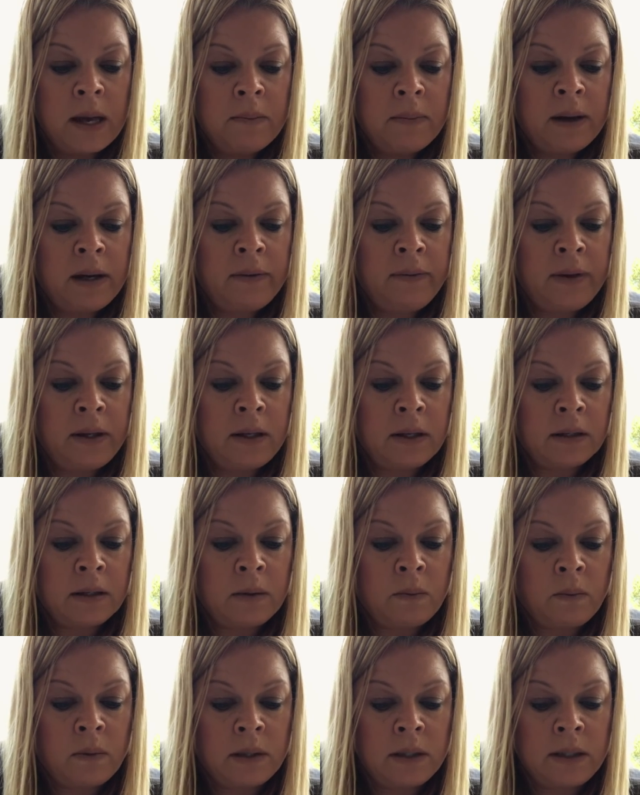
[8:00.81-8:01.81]
but if he
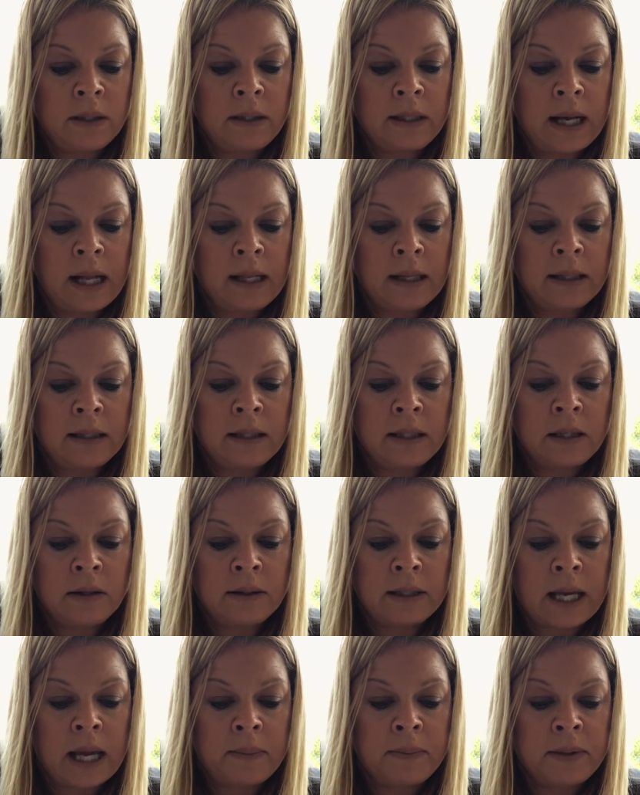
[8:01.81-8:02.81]
doesn't want to tell us,
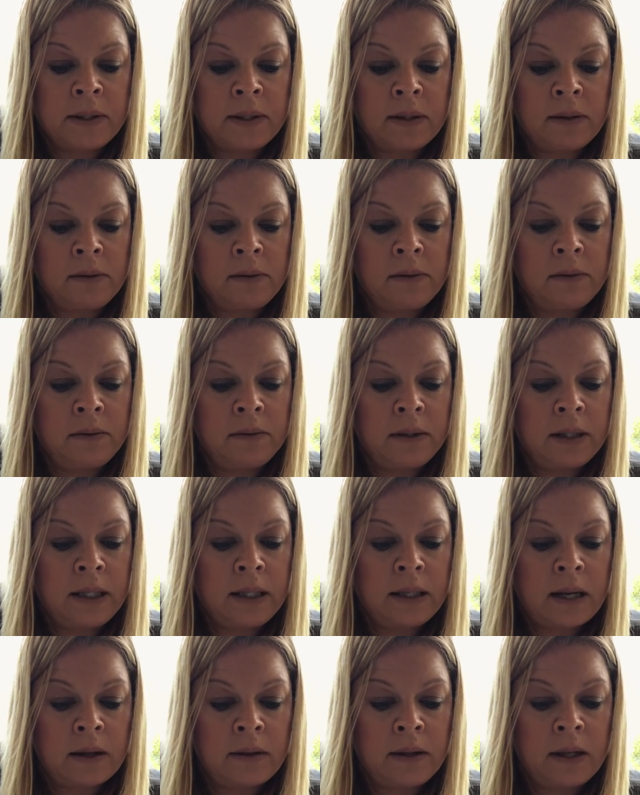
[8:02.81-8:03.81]
there's absolutely
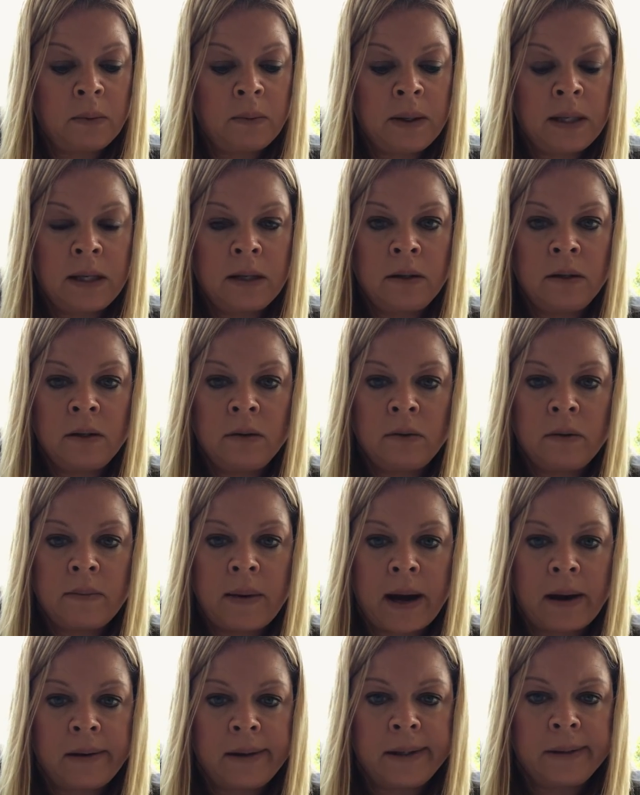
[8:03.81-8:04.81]
nothing we can do
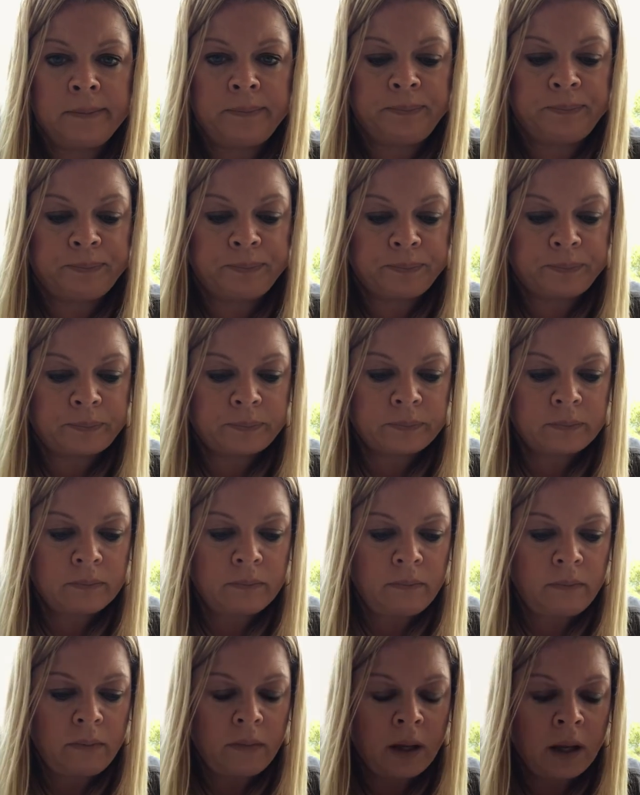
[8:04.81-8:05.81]
about it.
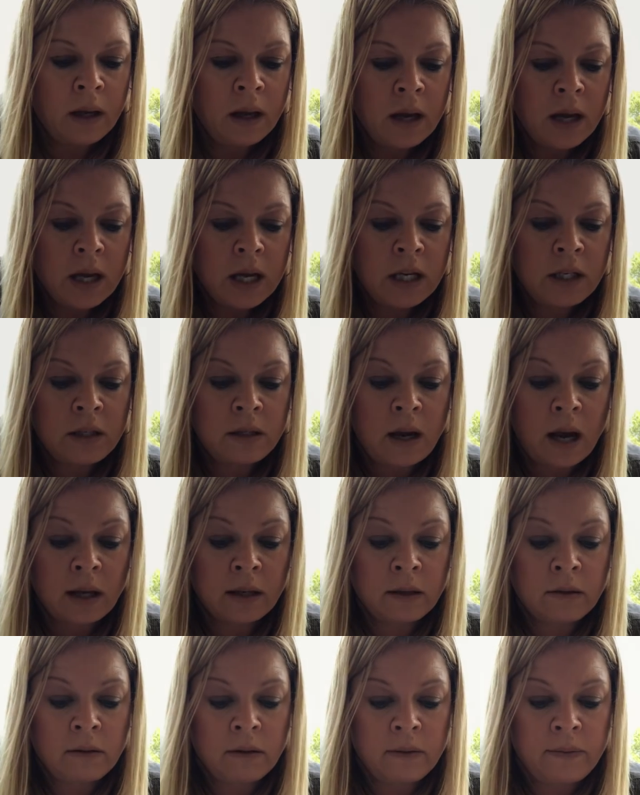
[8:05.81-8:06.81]
It
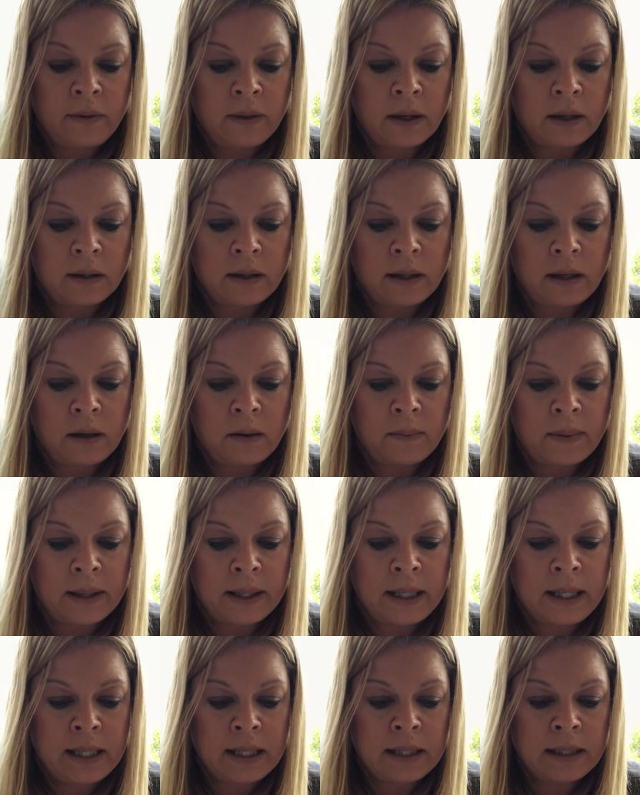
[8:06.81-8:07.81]
shocked Griffin a little, but
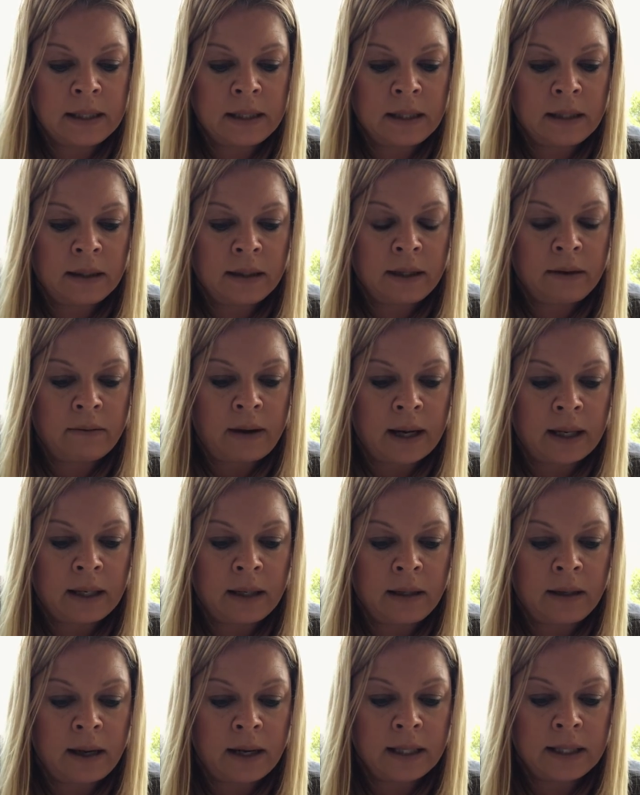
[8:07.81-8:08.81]
he instantly
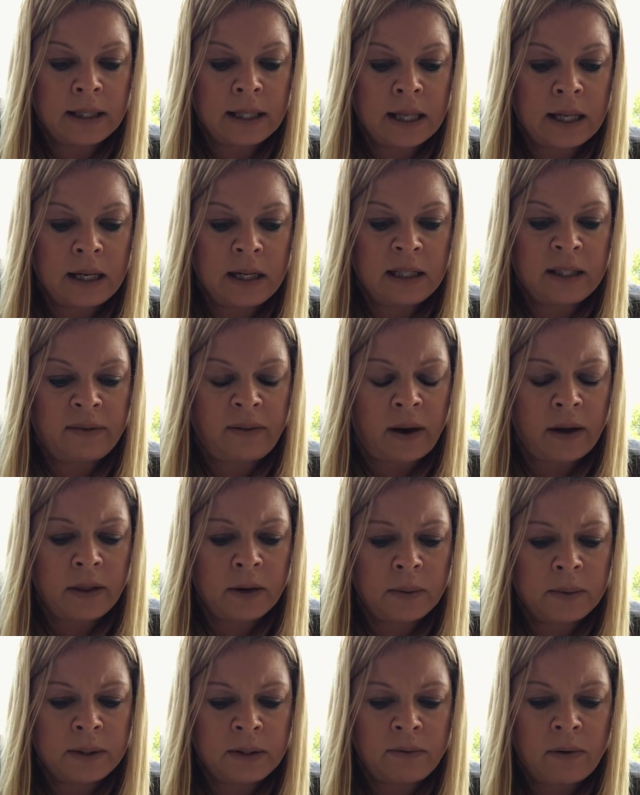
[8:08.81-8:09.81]
recognized that his
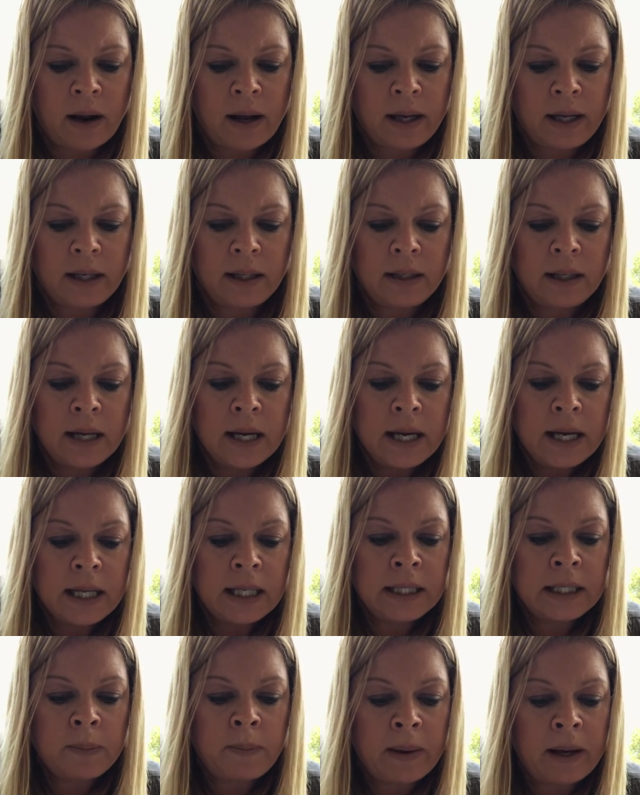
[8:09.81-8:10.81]
father was right.
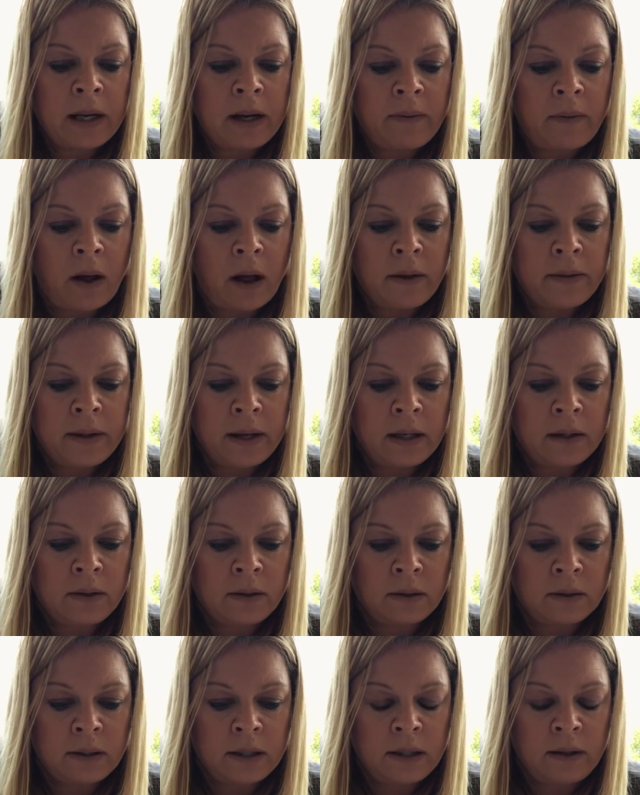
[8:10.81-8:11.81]
In spite of all the
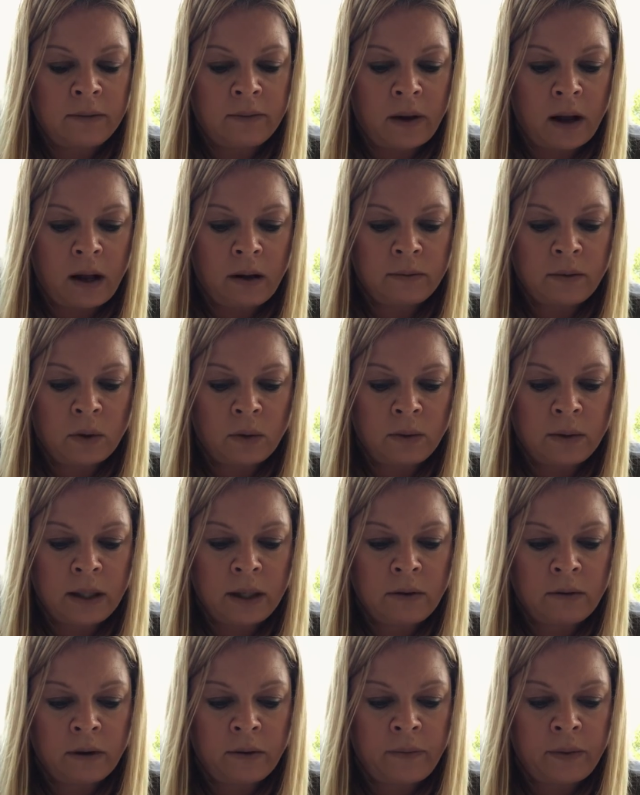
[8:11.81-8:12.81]
adults involved, only
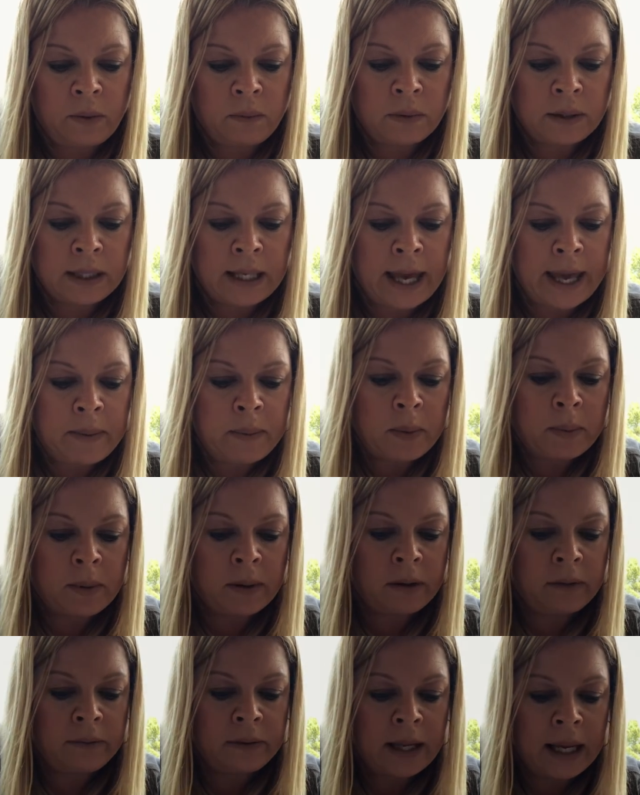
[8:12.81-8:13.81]
Griffin was
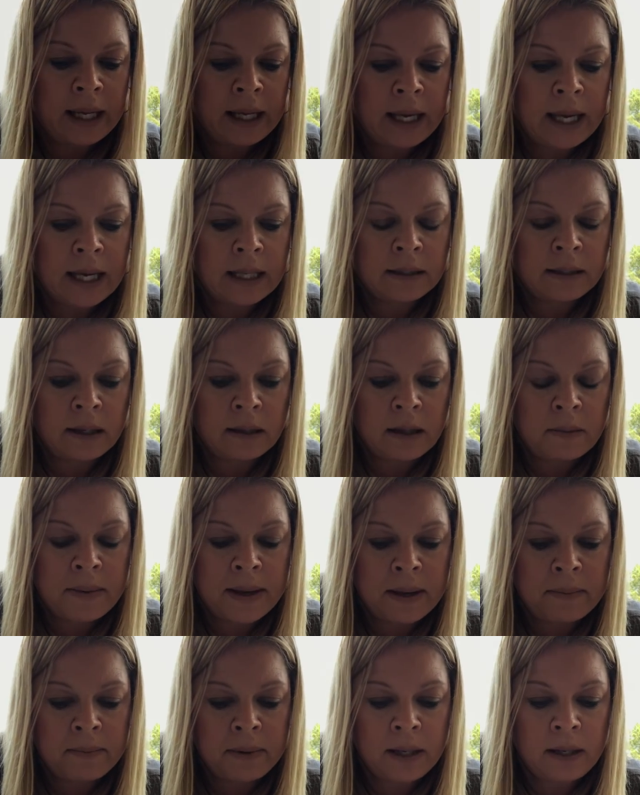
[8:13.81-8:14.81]
capable of laying hands on the
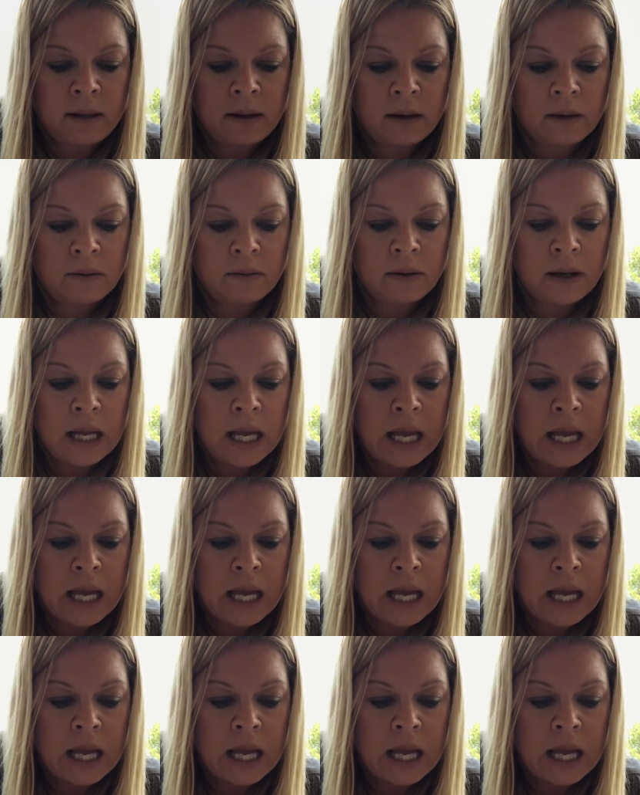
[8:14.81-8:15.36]
Bambino,